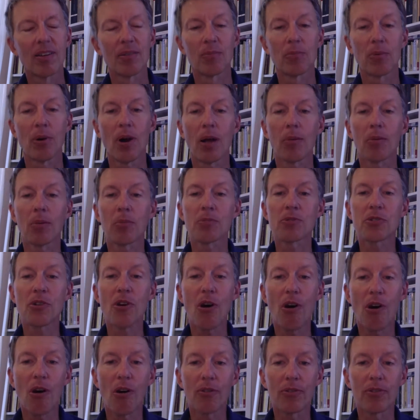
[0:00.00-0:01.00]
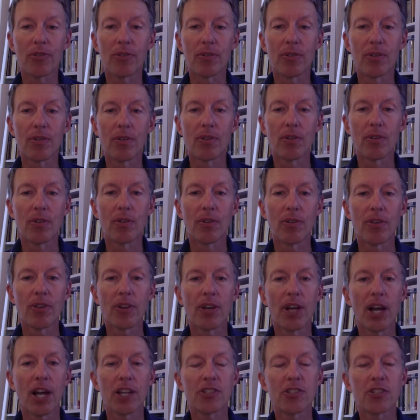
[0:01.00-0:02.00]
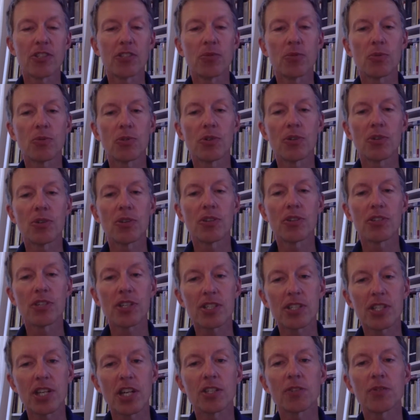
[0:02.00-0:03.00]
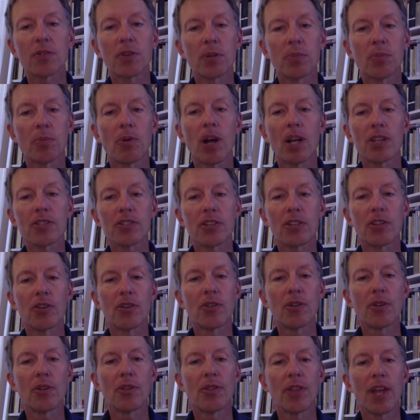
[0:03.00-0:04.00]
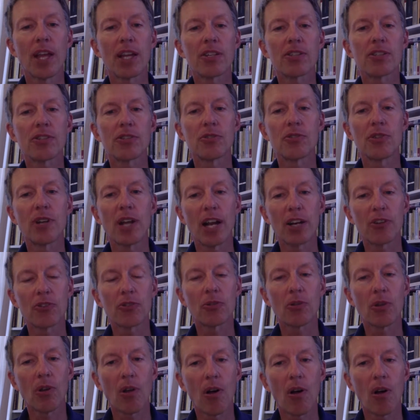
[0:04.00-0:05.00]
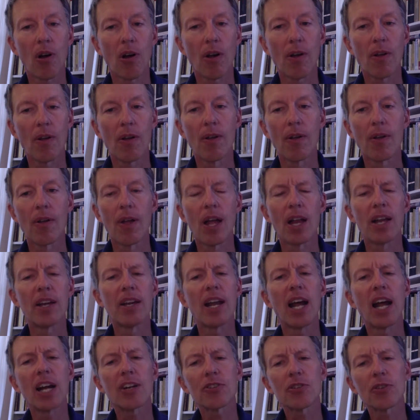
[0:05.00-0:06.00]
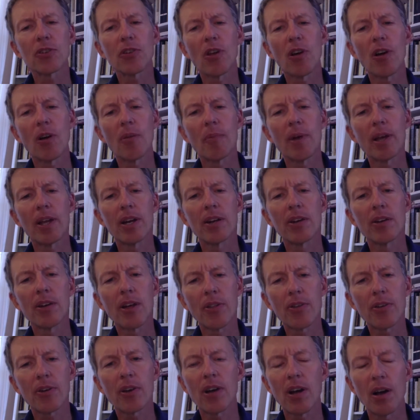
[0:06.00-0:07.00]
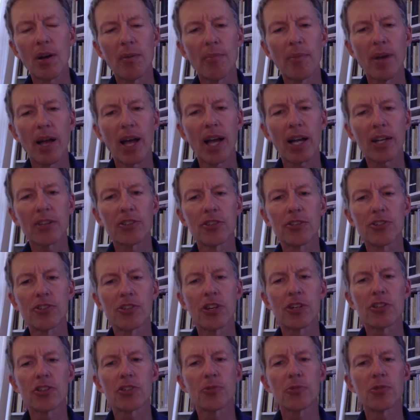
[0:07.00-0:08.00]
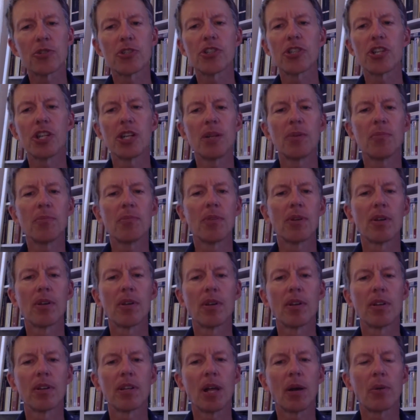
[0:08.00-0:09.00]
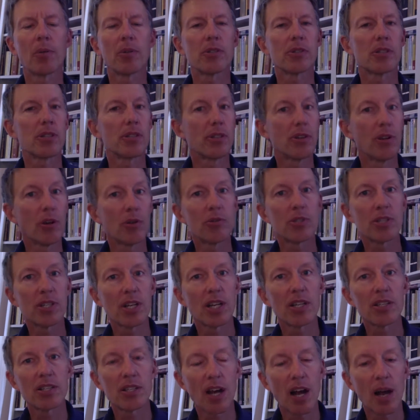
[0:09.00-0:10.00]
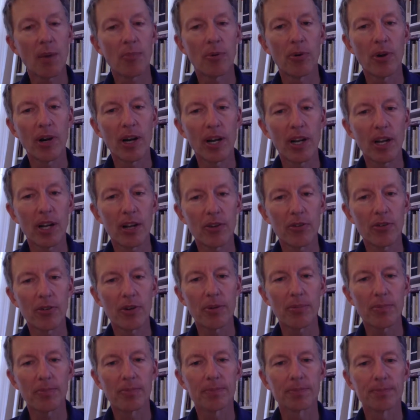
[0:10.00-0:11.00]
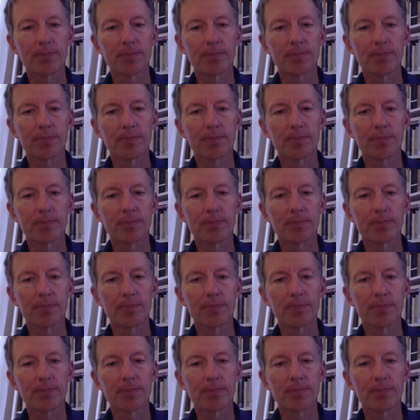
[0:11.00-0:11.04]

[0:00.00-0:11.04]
Problem solved. The Nazis were successfully prosecuted thanks to natural law. Natural law made another comeback to judge a regime that was in no sense operating under it.